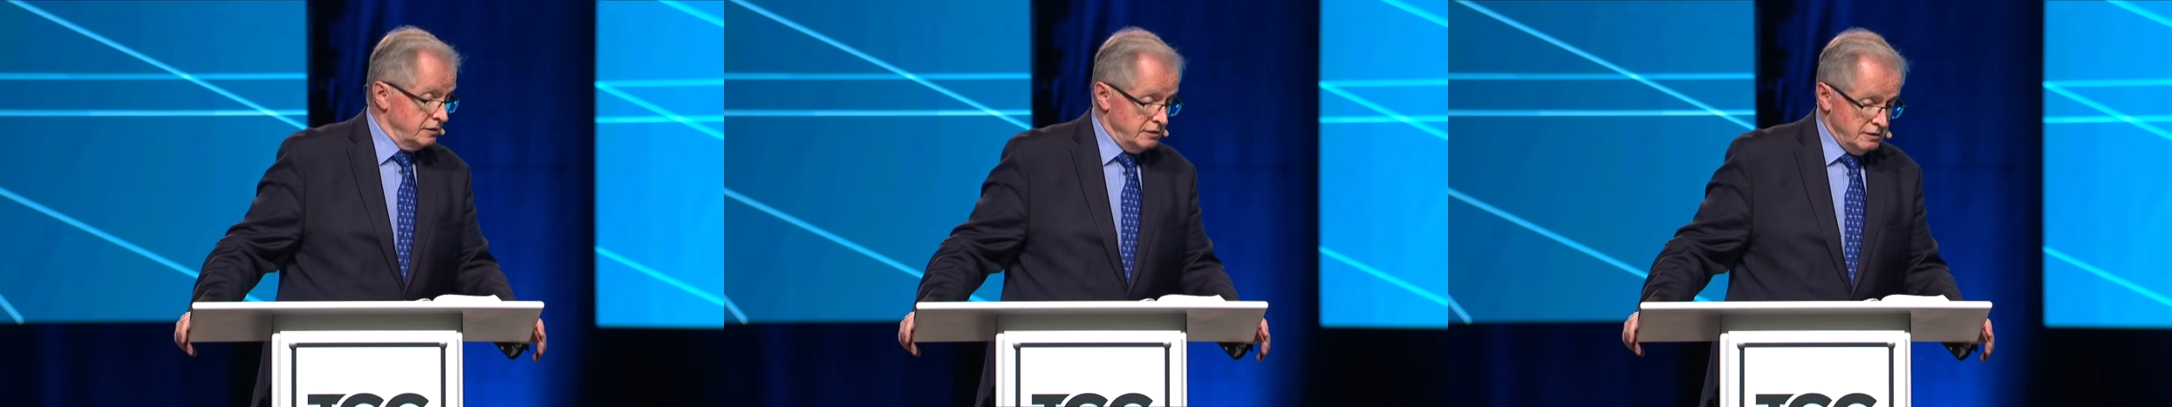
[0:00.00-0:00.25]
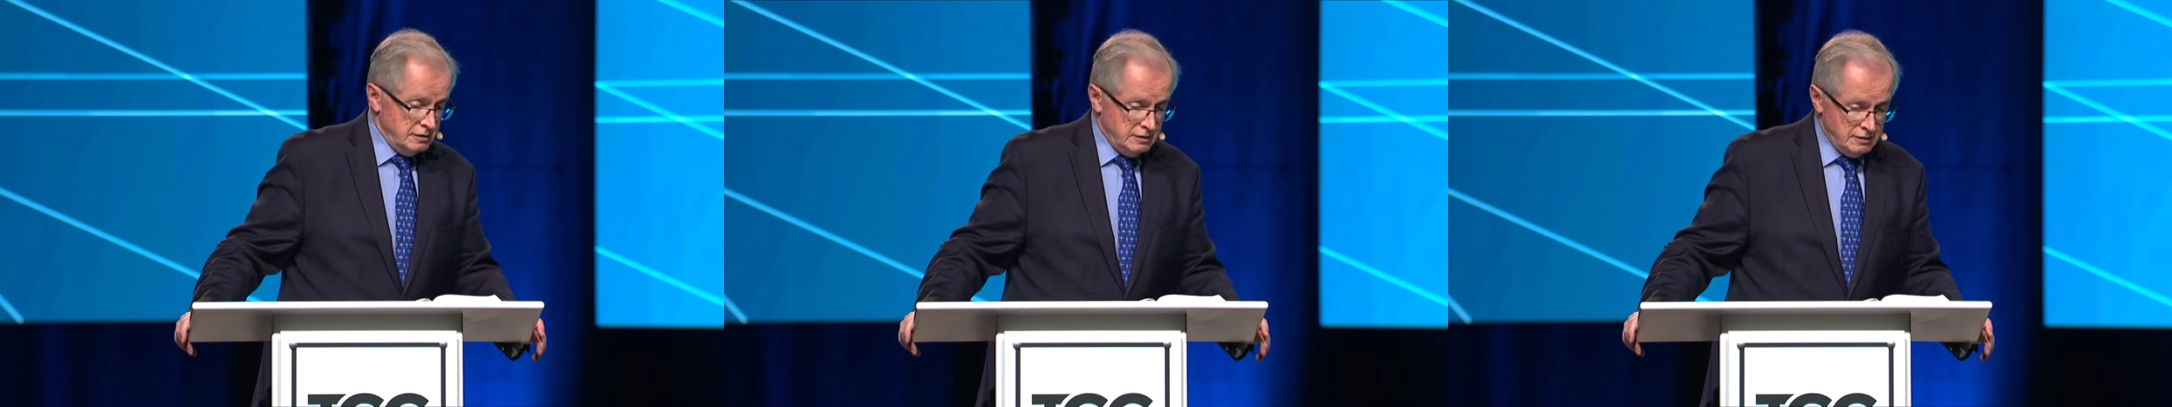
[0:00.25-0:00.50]

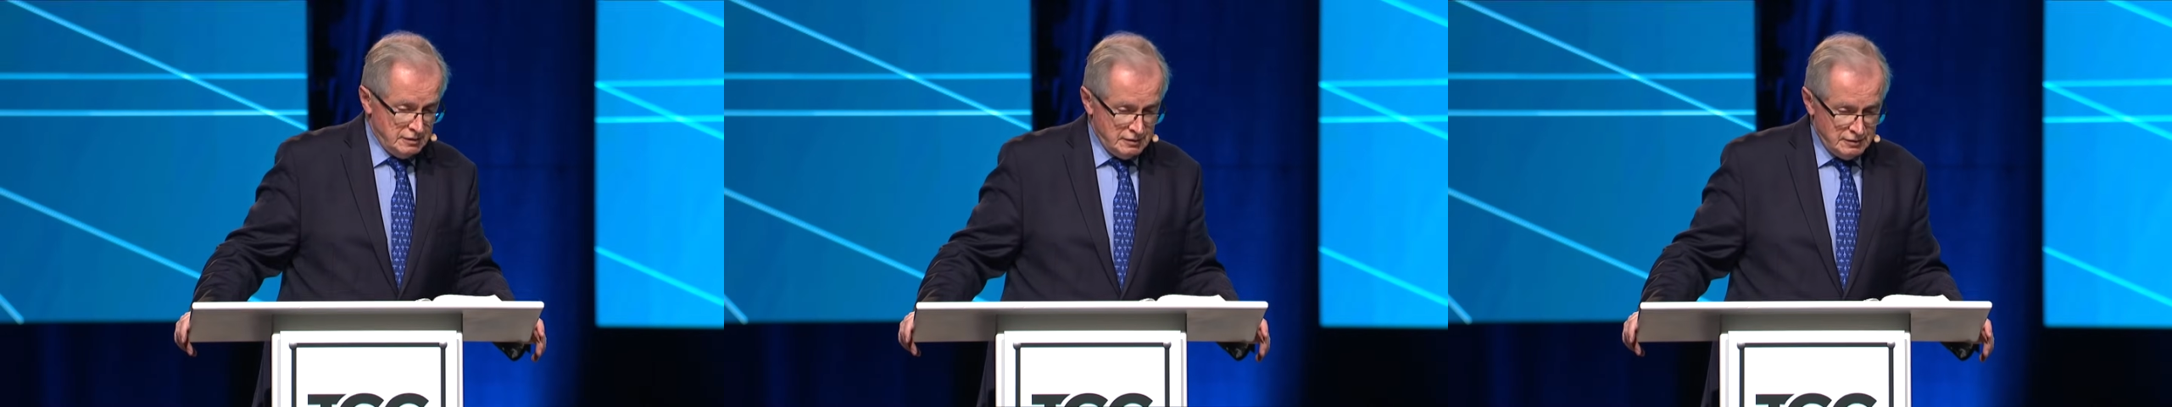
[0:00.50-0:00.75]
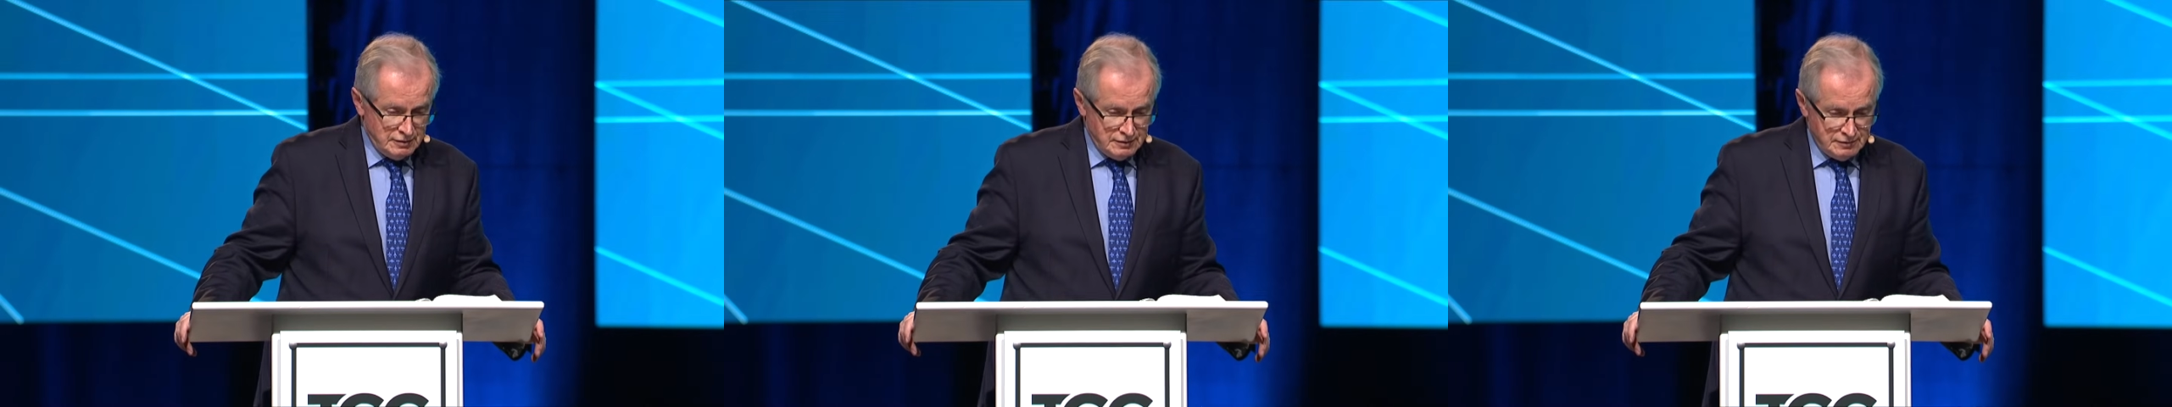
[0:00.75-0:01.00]

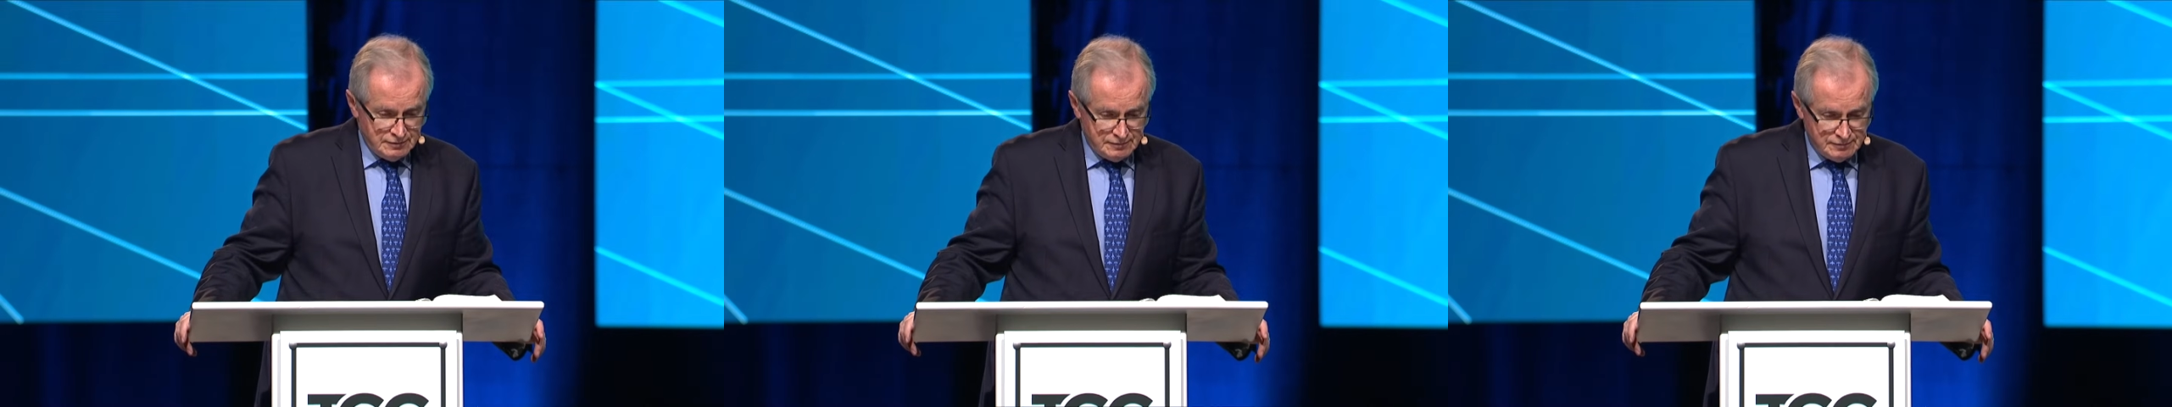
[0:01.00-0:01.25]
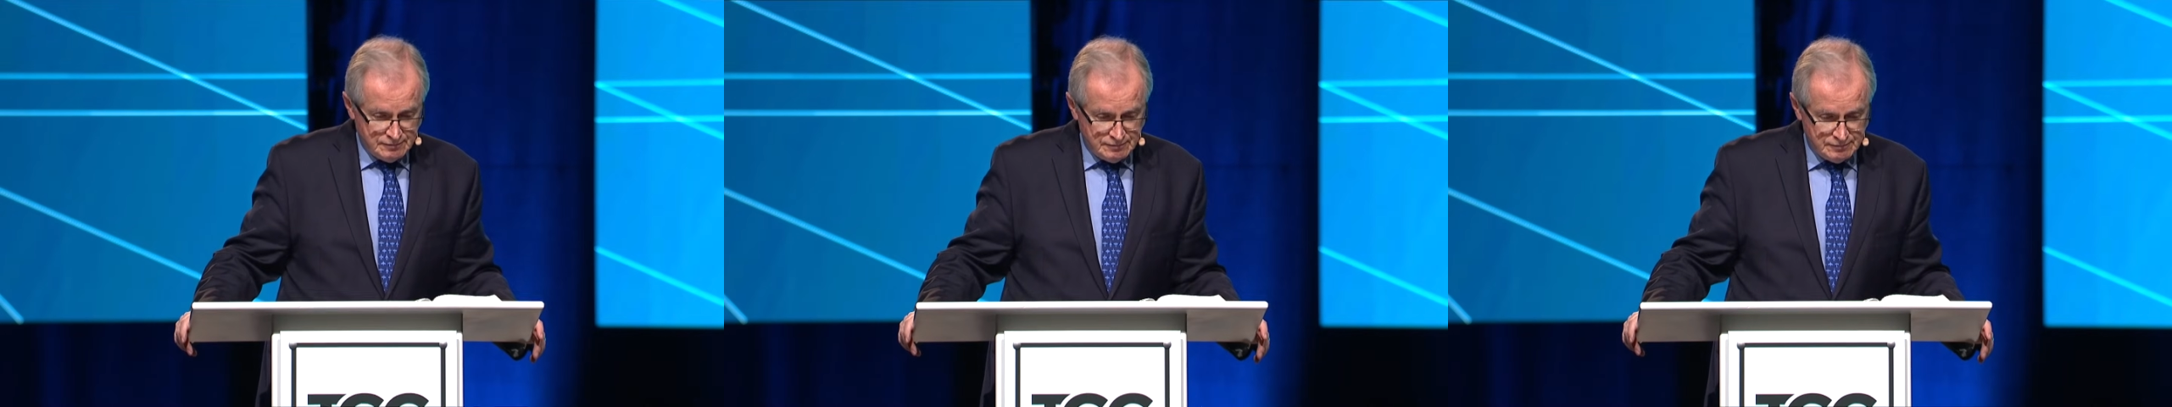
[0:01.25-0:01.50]

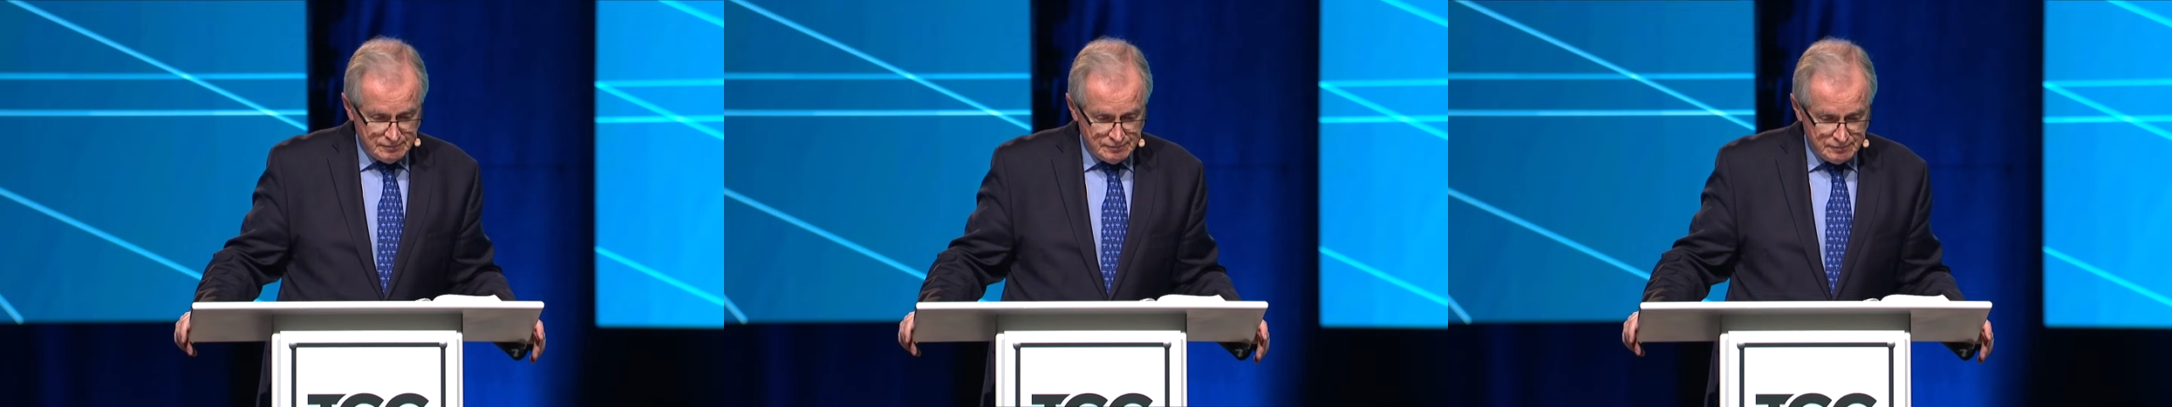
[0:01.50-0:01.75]
(silence)